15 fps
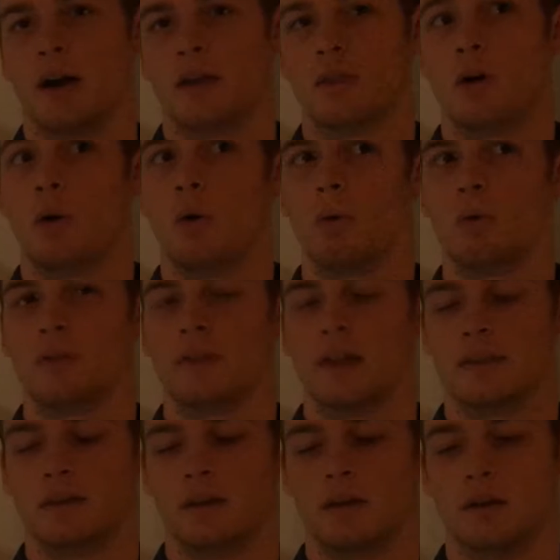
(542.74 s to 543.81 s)
by the hole
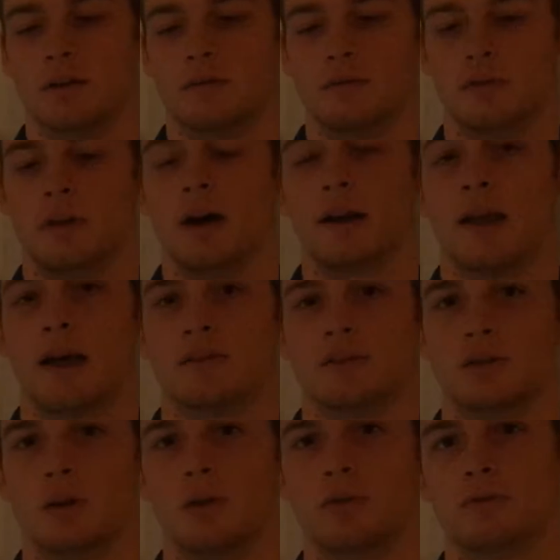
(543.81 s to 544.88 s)
that the nut has
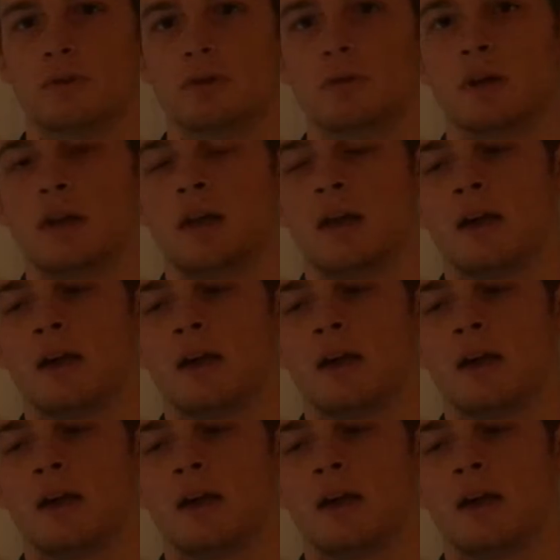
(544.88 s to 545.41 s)
to go through,